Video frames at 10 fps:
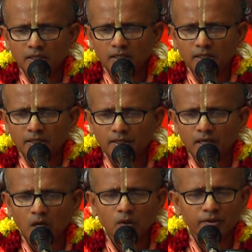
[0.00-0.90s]
uh,
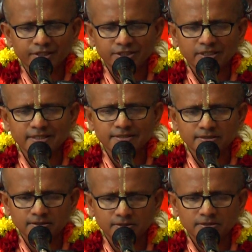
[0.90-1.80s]
how Krishna is
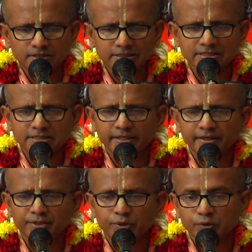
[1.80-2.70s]

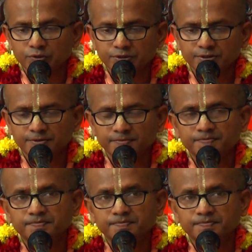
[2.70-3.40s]
suggesting a truce